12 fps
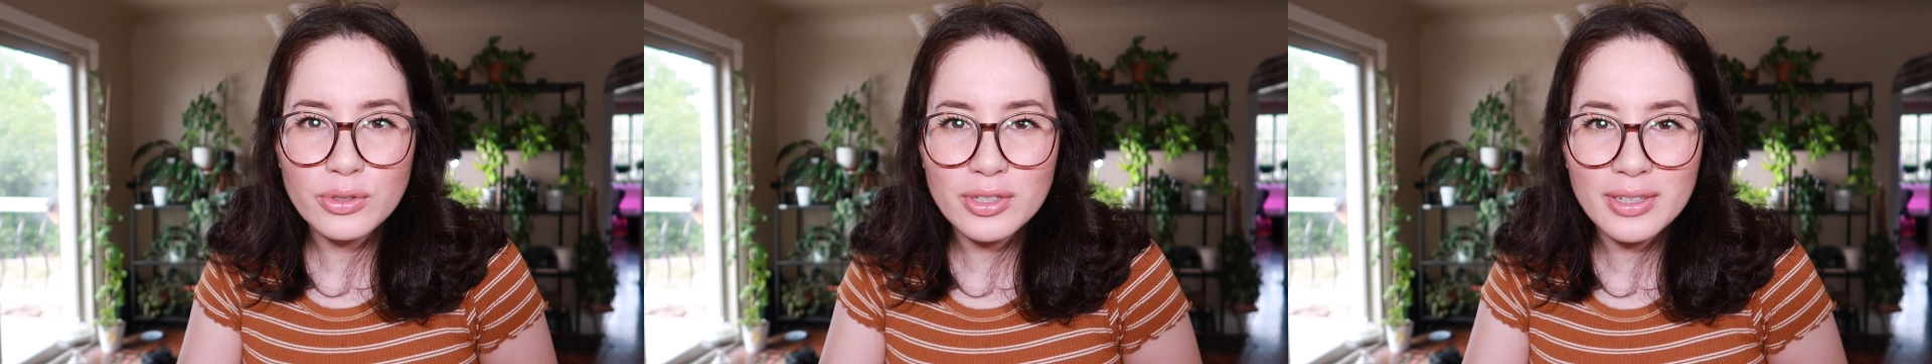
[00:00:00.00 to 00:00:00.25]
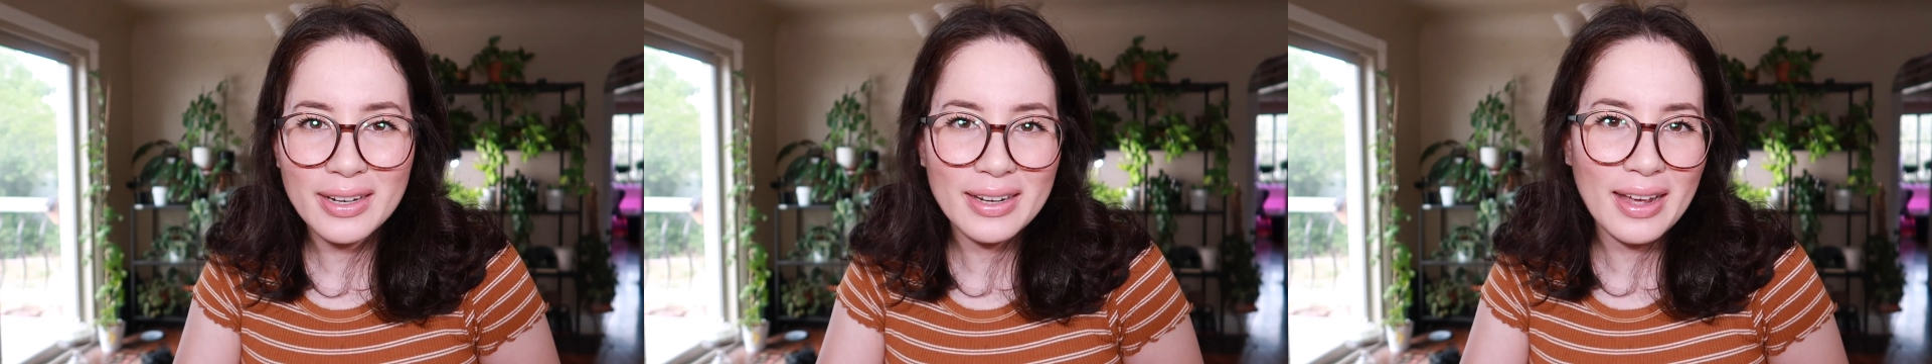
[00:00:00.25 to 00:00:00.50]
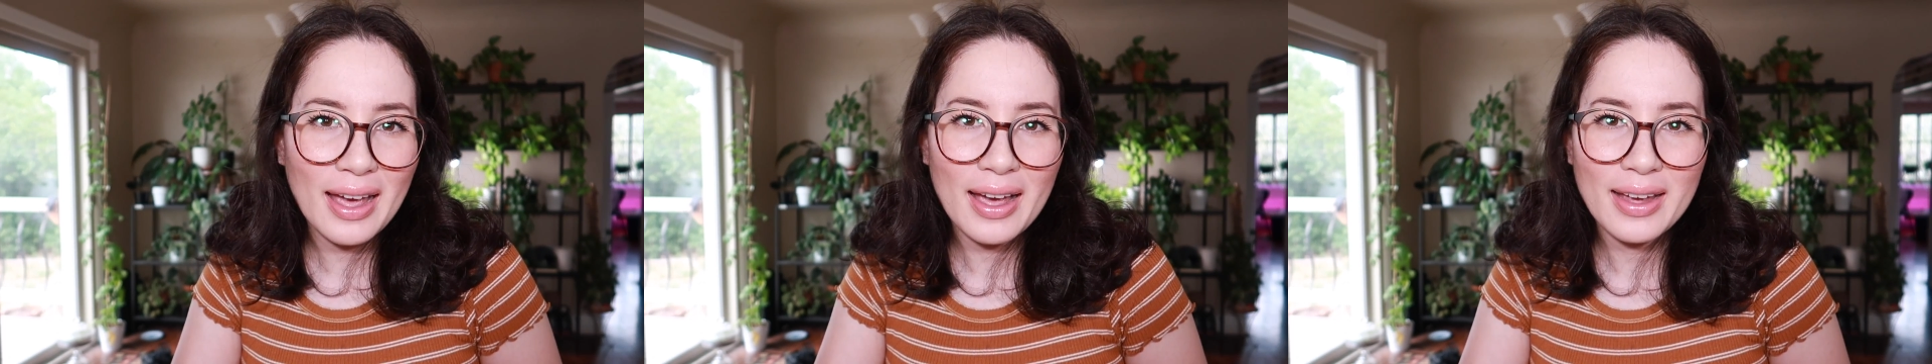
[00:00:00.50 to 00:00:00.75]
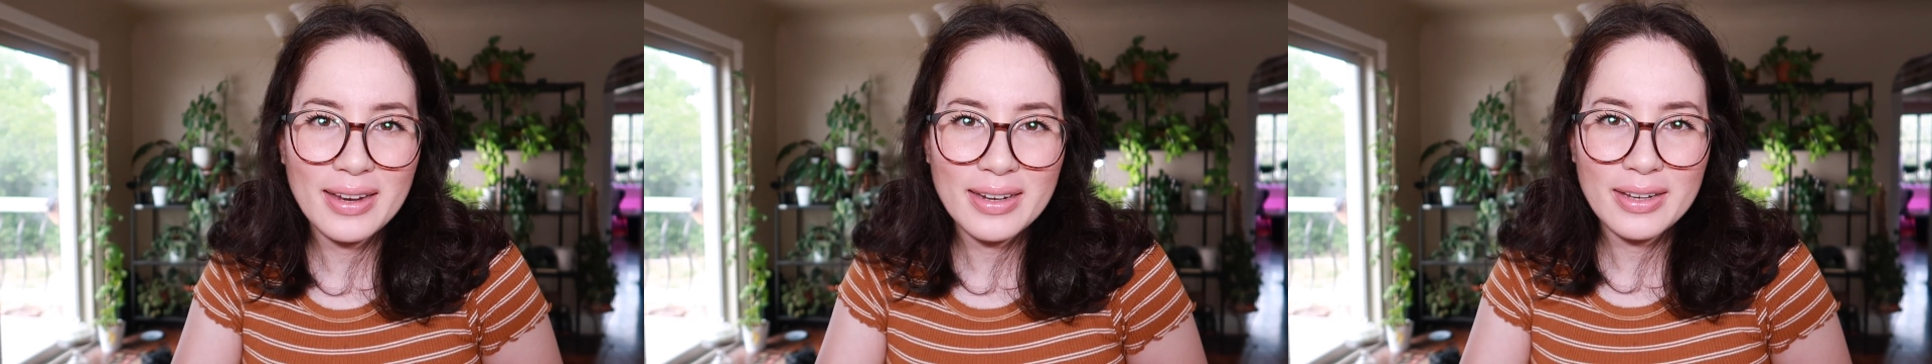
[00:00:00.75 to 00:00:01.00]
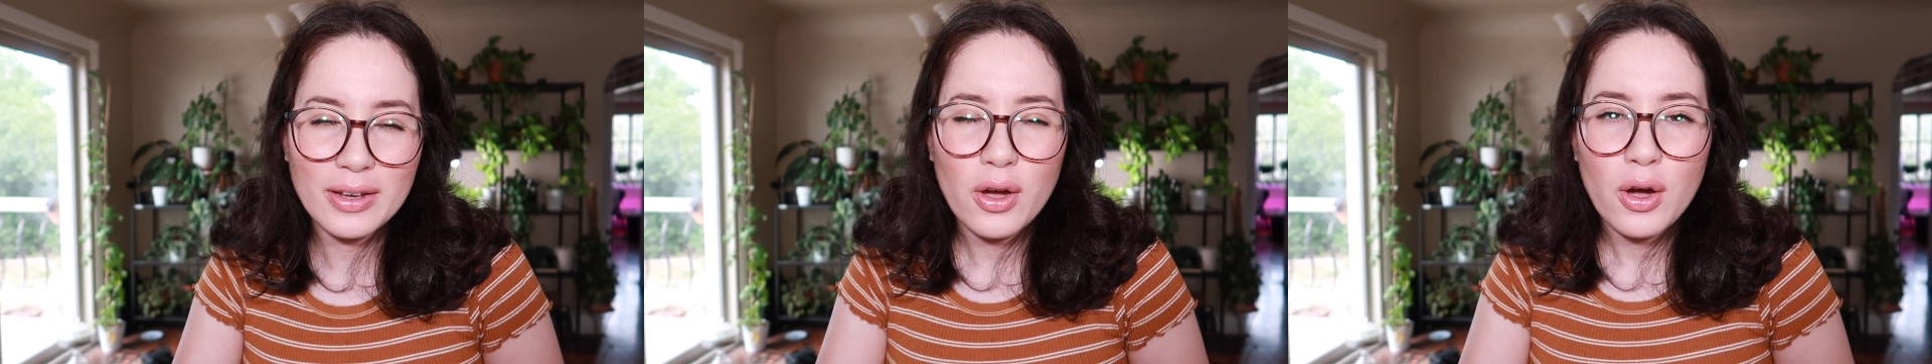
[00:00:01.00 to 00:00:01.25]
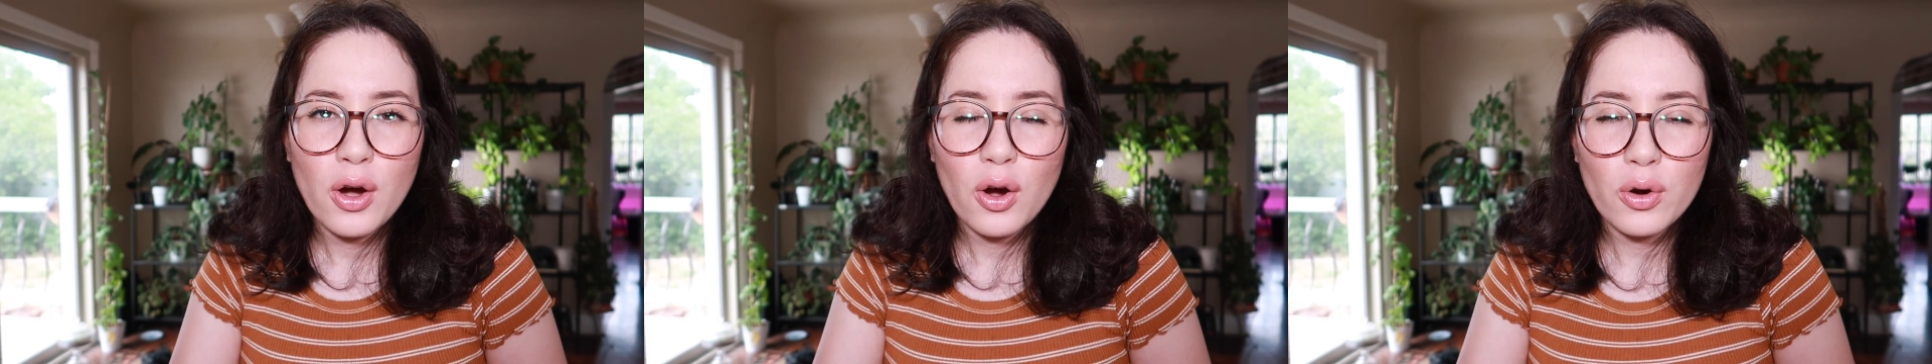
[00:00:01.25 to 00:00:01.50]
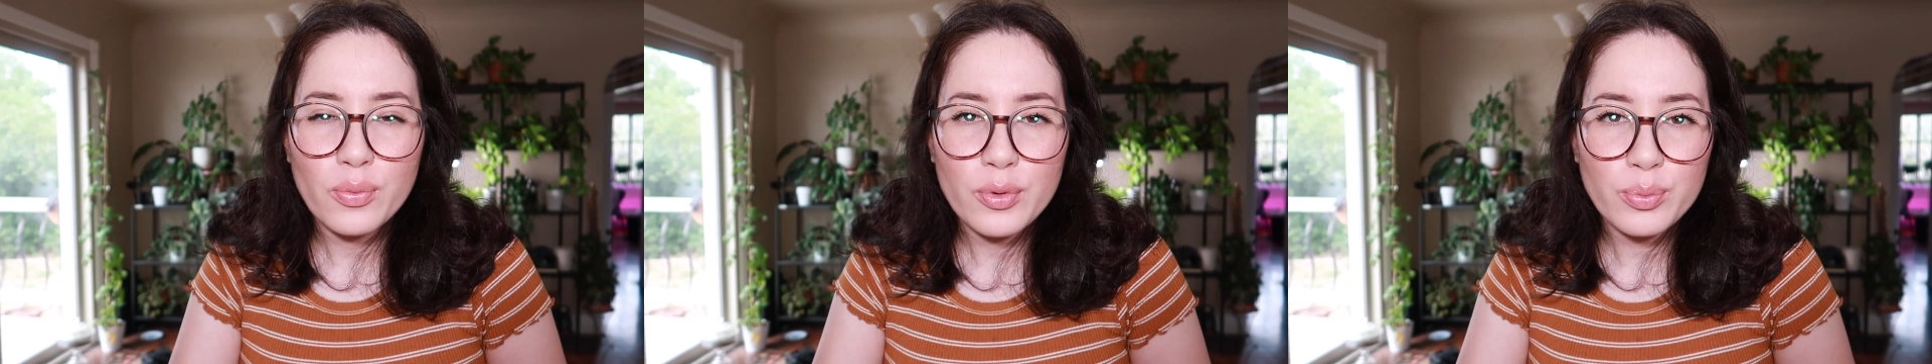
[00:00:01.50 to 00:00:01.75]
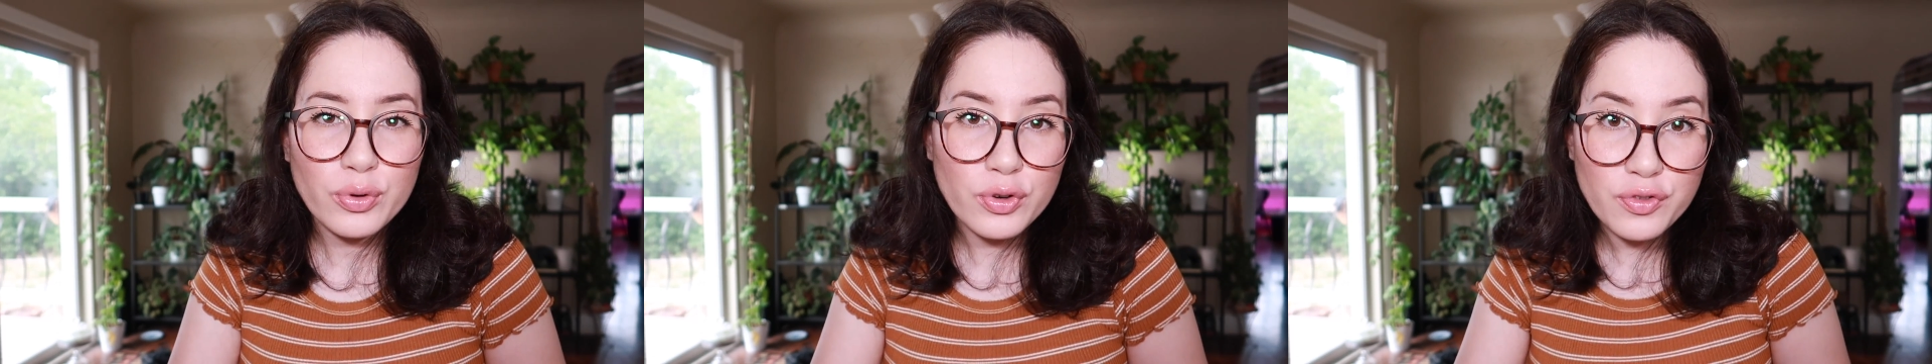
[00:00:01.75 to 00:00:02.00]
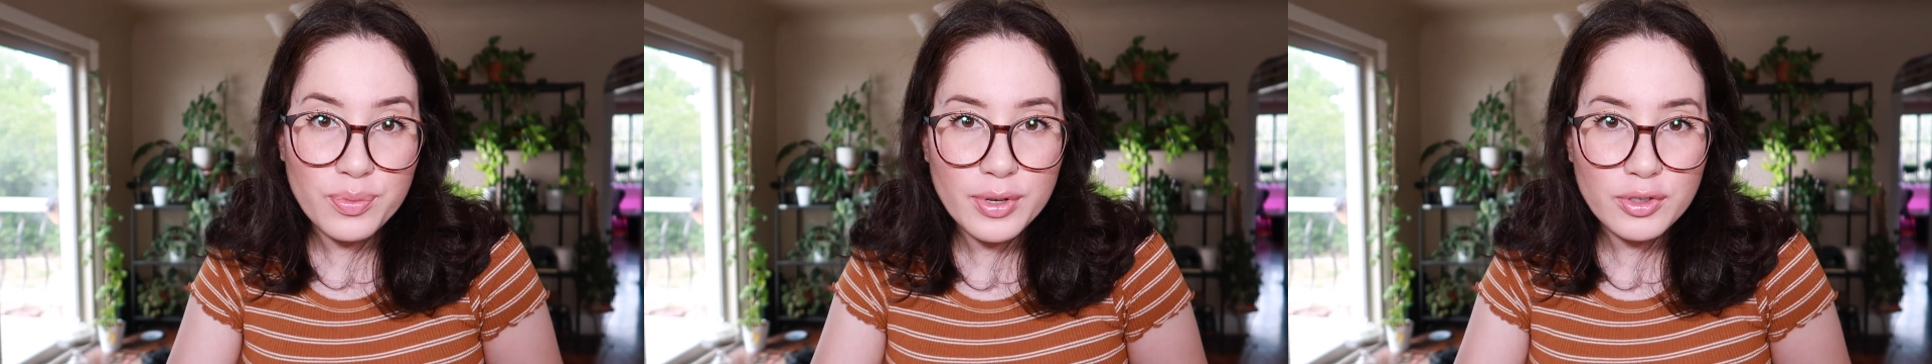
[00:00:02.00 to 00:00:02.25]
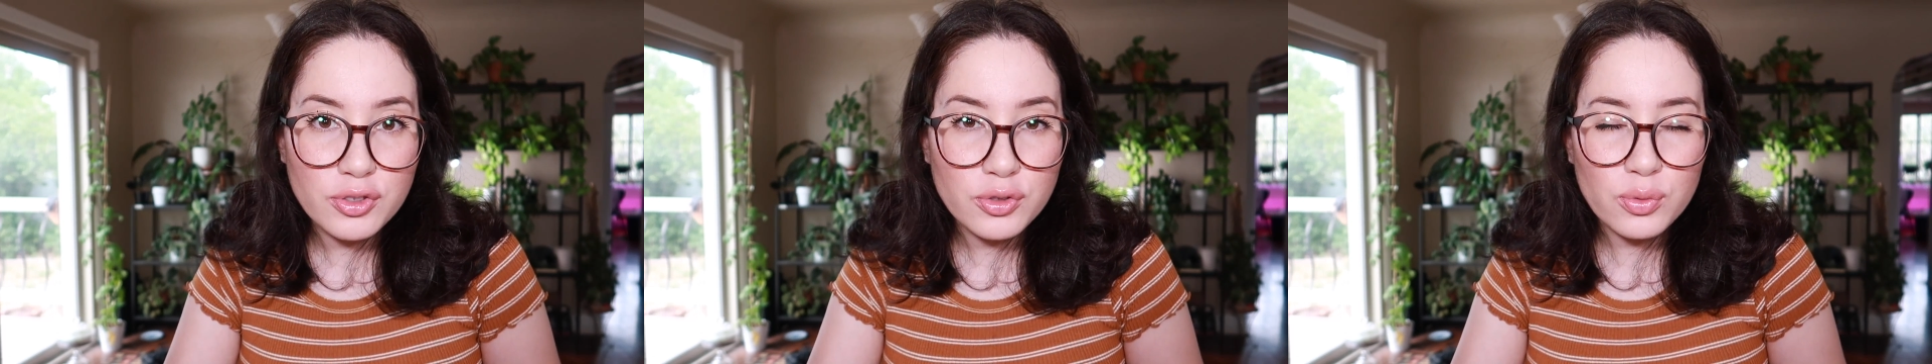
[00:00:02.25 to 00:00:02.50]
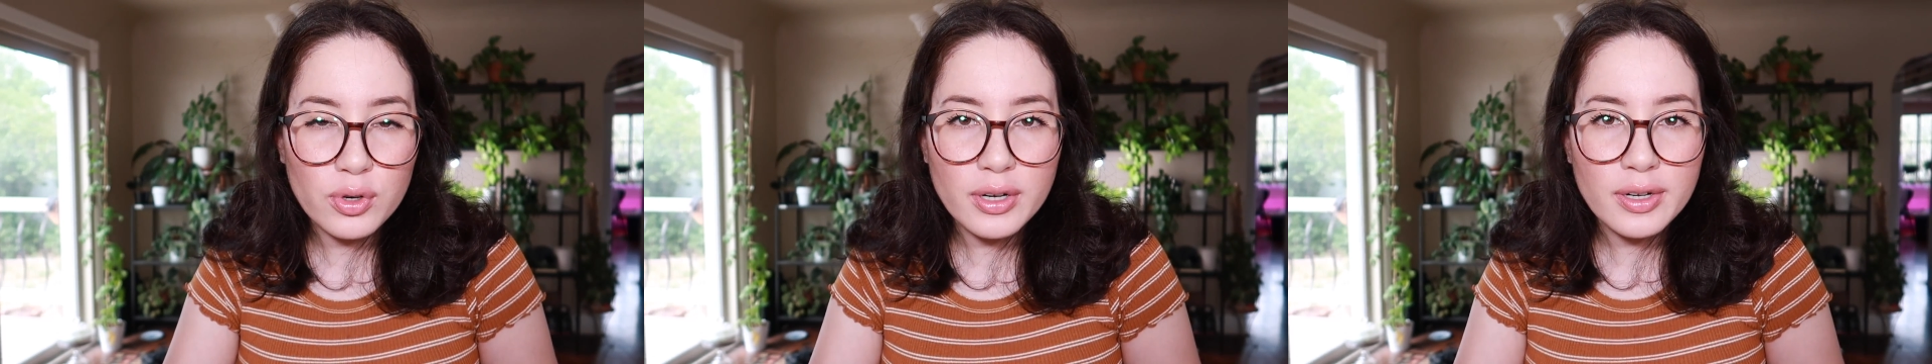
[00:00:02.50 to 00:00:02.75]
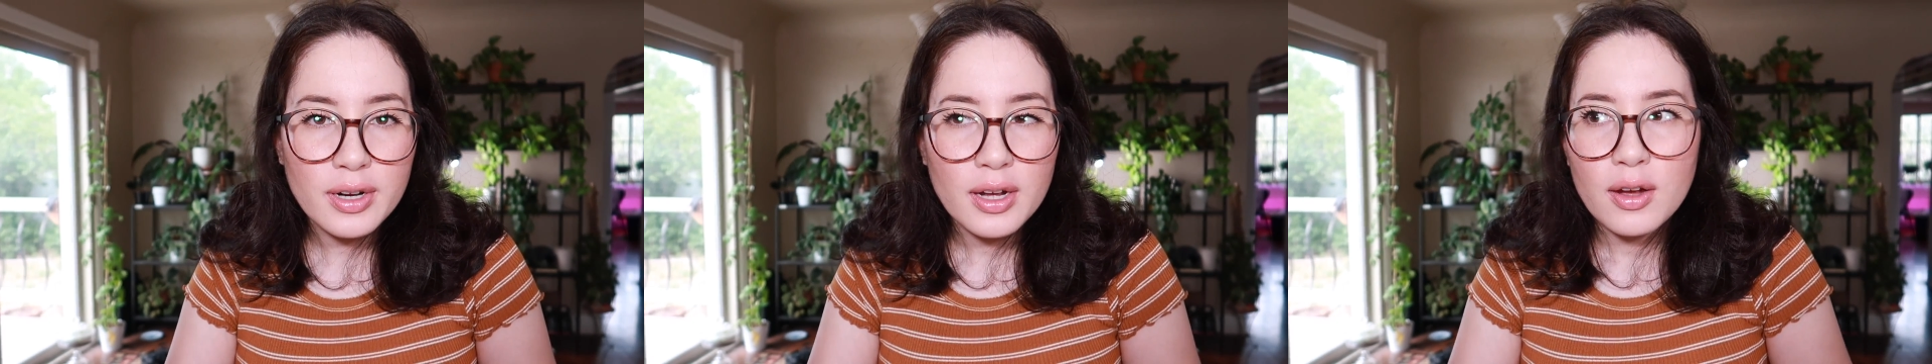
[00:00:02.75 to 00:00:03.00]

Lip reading: You can get it at any home improvement store.